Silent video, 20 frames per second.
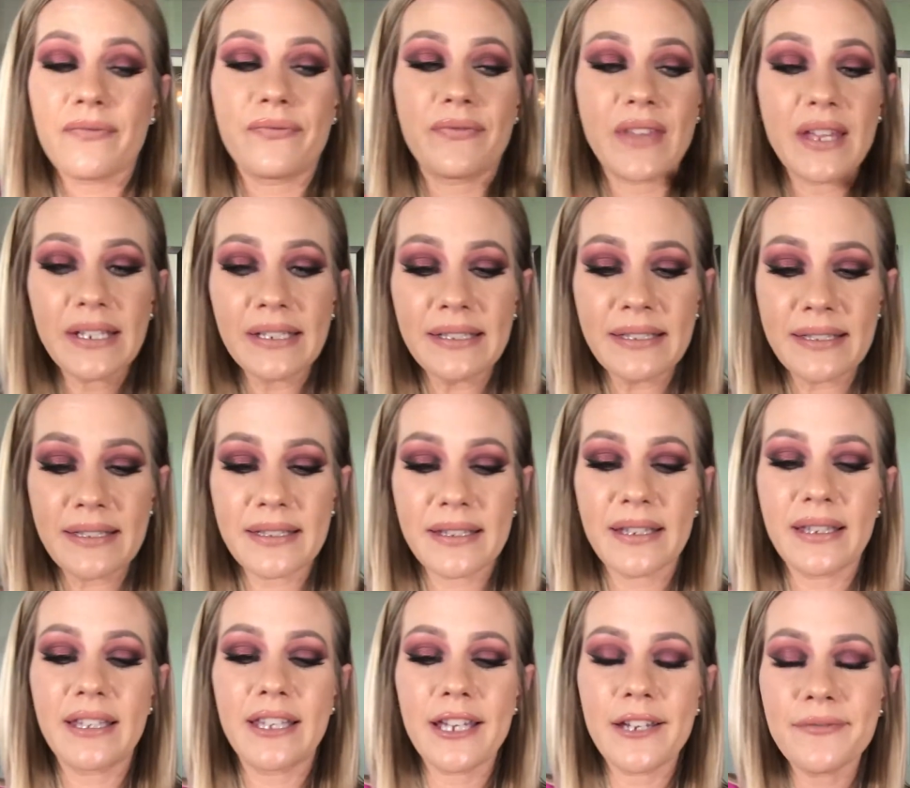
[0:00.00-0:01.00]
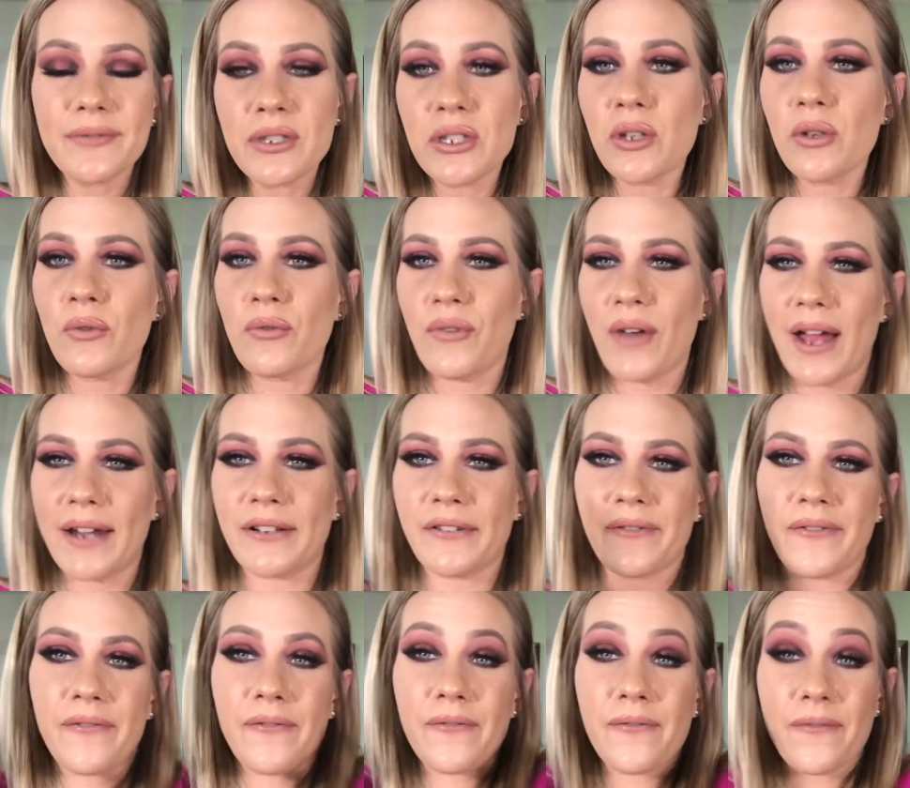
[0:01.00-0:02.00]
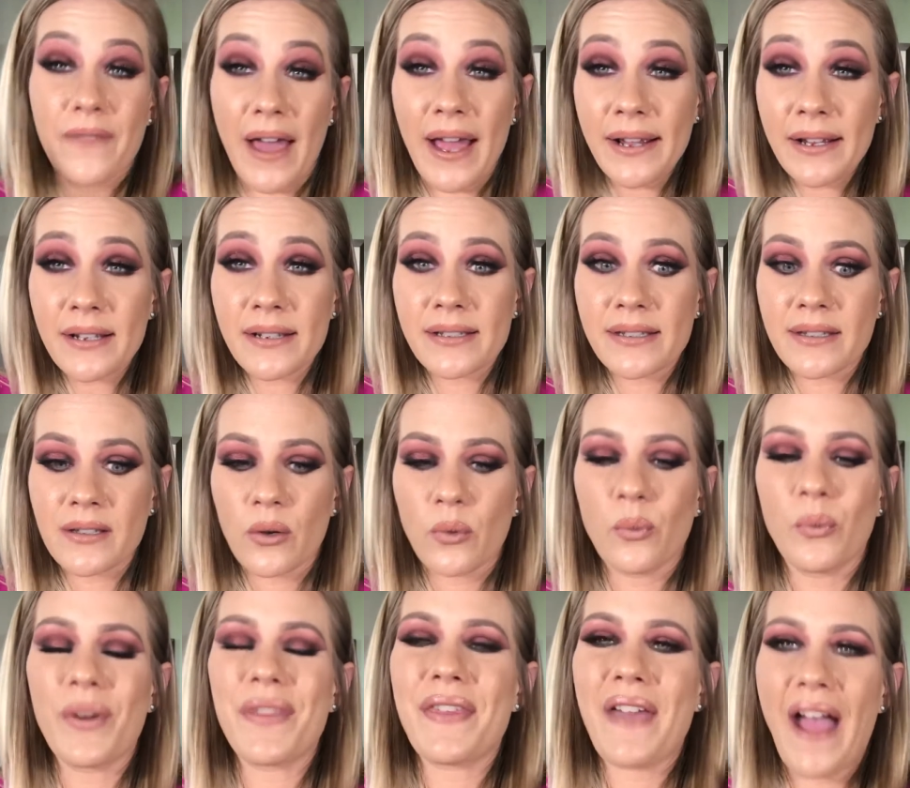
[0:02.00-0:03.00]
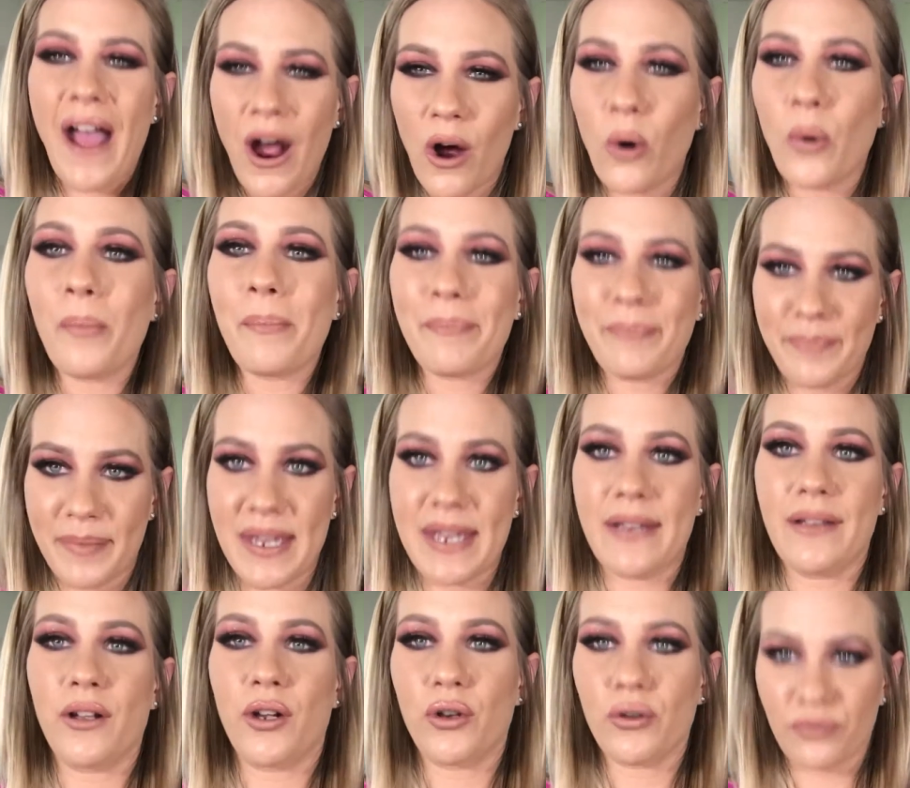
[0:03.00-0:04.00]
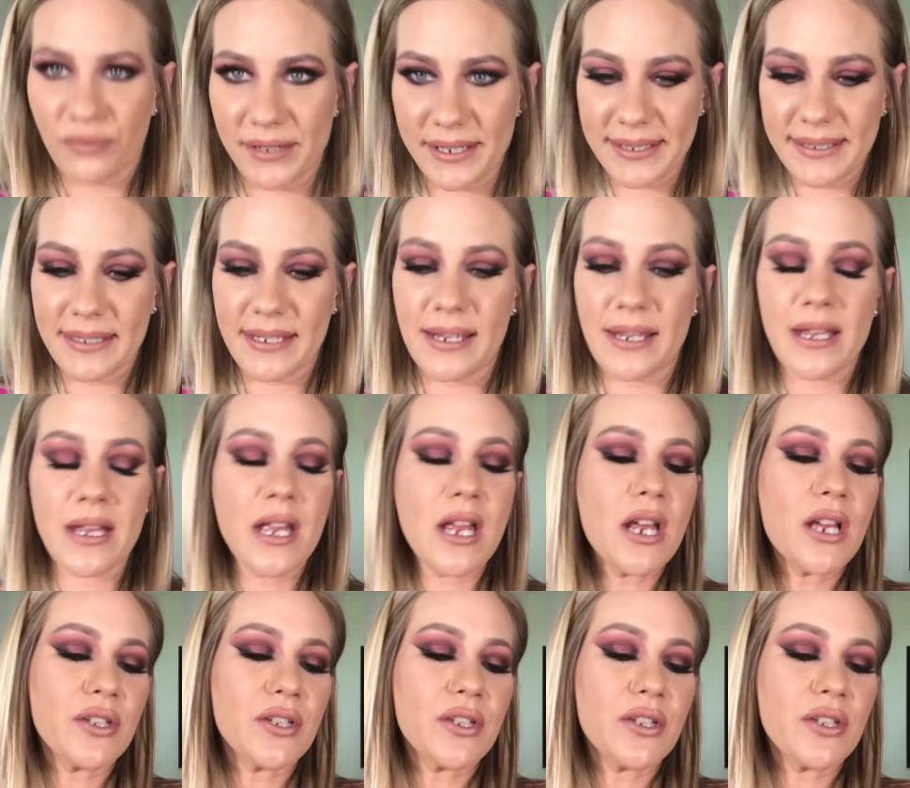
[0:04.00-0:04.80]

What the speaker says: This gives you that effect without being greasy.